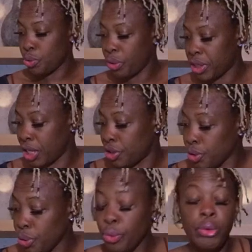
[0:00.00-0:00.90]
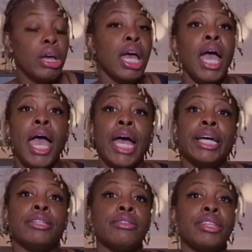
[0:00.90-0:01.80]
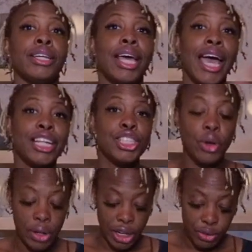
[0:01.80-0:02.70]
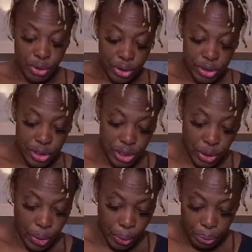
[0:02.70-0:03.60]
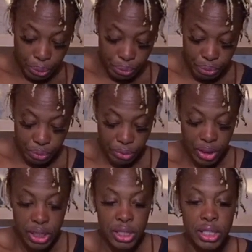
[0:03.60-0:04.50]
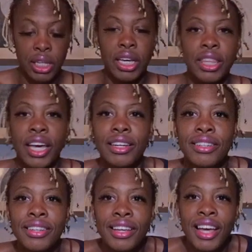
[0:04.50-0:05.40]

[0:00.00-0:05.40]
what they do and then add salt later on. So, see, look at that.